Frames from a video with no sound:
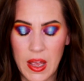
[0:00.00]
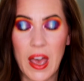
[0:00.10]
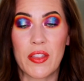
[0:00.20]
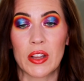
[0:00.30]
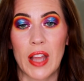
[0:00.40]

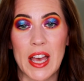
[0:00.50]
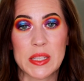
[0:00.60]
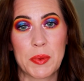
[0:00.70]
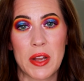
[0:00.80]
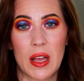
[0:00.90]
And then last
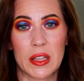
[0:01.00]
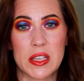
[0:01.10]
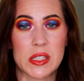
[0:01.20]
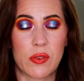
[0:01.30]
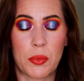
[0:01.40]
but not
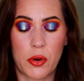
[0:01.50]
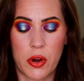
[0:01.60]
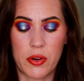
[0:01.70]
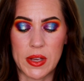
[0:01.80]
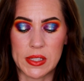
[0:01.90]
least from her
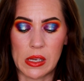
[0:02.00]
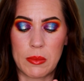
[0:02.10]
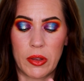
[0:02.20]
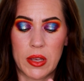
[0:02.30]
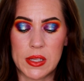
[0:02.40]
iridescent
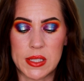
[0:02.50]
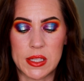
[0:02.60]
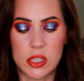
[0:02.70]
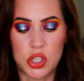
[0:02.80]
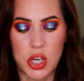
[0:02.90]
chameleons is
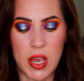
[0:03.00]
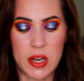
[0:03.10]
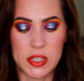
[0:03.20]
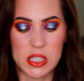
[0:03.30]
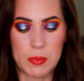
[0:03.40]
the
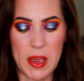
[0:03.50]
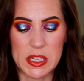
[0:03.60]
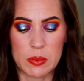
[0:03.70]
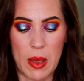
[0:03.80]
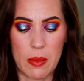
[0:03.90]
shade Space
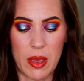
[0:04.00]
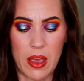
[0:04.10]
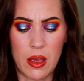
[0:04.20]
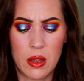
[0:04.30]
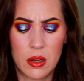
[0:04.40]

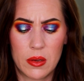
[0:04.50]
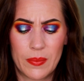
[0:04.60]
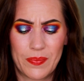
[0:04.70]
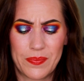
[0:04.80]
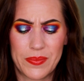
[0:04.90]
Baby.
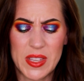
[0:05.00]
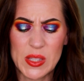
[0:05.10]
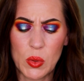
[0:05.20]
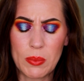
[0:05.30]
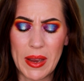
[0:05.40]
This
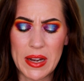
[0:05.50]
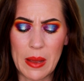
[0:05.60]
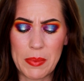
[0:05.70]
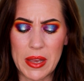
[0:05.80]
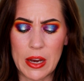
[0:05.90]
one might not
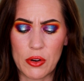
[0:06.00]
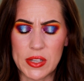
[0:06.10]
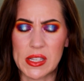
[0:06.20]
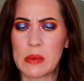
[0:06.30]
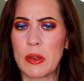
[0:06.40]
be an
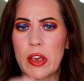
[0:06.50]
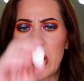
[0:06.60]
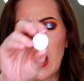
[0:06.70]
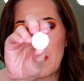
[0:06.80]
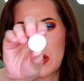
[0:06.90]
iridescent chameleon.
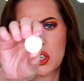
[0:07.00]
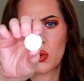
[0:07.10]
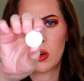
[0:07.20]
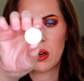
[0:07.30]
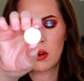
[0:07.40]
I'm not
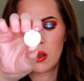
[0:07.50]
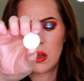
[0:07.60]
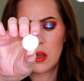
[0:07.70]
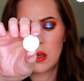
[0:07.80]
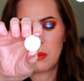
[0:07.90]
sure.
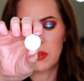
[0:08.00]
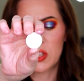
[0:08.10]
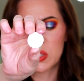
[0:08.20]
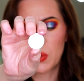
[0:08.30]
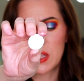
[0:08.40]
But
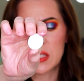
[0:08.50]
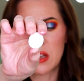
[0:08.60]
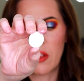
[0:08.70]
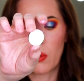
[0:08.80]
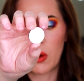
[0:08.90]
this one is
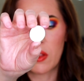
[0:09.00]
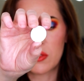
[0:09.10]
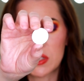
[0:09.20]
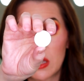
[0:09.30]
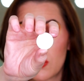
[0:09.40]
another one of
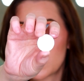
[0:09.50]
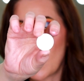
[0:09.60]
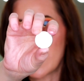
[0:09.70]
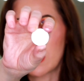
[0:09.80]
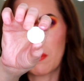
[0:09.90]
those that looks
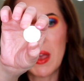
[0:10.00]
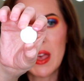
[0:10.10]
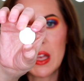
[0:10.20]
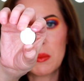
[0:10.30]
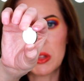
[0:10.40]
white in the
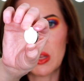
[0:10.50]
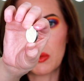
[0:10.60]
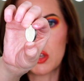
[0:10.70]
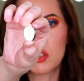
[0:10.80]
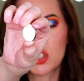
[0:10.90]
pan, but then
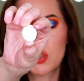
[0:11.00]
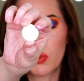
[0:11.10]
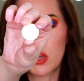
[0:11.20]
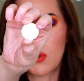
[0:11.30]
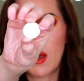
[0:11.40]
when
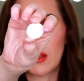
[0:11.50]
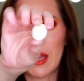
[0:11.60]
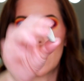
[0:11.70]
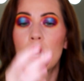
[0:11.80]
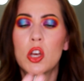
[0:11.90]
you
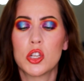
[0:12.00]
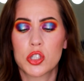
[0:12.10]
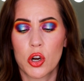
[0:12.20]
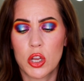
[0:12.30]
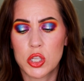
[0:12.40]
like
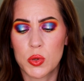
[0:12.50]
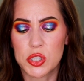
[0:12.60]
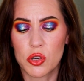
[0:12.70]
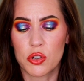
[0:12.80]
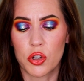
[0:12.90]
turn it to a
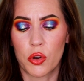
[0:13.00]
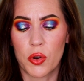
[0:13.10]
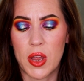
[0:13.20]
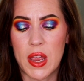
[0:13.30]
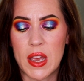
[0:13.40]
certain
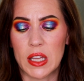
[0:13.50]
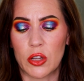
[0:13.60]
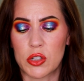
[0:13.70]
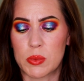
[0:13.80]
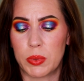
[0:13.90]
degree, it
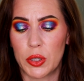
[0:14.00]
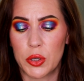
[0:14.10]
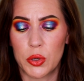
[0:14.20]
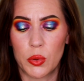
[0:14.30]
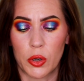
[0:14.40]
looks
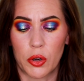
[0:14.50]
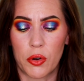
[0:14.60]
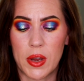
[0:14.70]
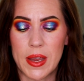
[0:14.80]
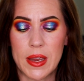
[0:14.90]
blue or
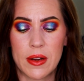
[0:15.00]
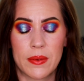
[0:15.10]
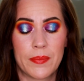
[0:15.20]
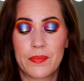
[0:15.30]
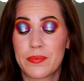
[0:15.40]
green,
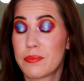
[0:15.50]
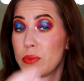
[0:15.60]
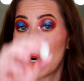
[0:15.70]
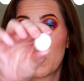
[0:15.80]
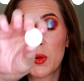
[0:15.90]

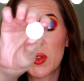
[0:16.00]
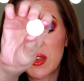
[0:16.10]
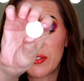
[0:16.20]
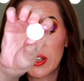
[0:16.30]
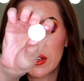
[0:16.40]
purple
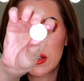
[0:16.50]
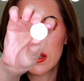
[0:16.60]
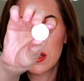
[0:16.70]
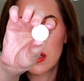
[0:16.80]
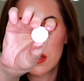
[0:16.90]
even.
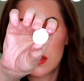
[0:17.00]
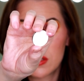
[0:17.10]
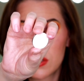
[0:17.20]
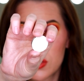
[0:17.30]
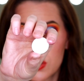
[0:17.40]

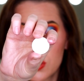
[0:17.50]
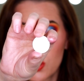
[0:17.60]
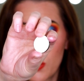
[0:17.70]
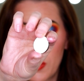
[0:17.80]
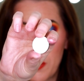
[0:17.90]

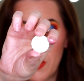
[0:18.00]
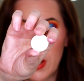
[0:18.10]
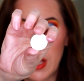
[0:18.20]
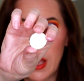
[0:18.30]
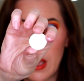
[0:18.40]
Super
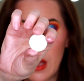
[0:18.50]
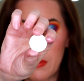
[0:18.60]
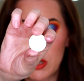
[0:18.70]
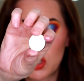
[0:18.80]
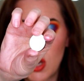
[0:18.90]
pretty. I'm
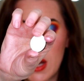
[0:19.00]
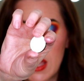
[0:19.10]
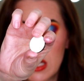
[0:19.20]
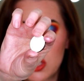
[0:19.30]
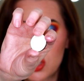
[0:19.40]
going to try to get
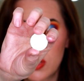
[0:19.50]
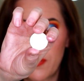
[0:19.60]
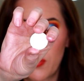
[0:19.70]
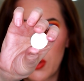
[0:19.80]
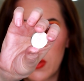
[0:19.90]
it to shift
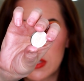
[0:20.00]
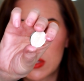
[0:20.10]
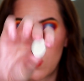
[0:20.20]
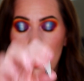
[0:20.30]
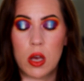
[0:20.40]
for you in a
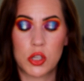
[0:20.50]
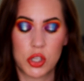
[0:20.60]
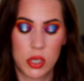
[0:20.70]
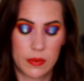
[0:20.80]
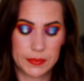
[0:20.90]

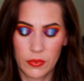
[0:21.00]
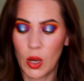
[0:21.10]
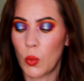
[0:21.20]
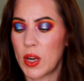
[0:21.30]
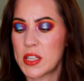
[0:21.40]
swatch.
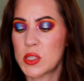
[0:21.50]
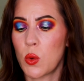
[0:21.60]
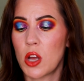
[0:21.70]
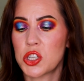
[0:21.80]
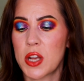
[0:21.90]
Now when I
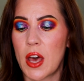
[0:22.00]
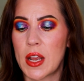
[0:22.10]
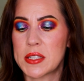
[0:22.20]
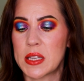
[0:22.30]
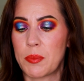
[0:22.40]
swatch it out, I
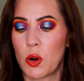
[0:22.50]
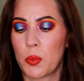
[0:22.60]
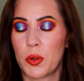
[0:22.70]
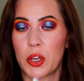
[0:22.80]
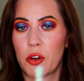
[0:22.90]
see
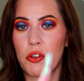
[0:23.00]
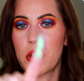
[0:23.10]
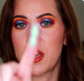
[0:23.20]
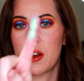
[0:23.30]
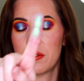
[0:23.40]
purple and
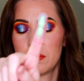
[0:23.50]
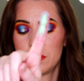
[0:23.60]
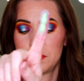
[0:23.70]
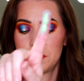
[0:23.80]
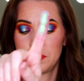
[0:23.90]
green.
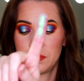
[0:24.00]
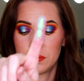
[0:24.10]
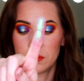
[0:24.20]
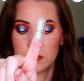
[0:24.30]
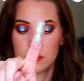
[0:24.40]

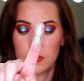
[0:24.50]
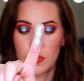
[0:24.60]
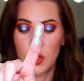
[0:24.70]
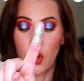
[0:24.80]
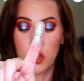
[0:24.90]

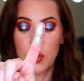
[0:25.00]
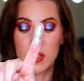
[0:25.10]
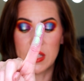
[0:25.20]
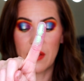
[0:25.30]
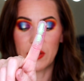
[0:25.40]
Look, you can
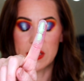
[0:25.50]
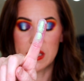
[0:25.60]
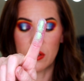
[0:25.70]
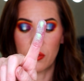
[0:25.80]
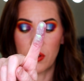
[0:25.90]
definitely see
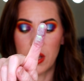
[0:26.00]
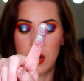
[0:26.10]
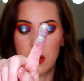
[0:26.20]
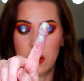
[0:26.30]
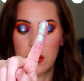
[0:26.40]
the green.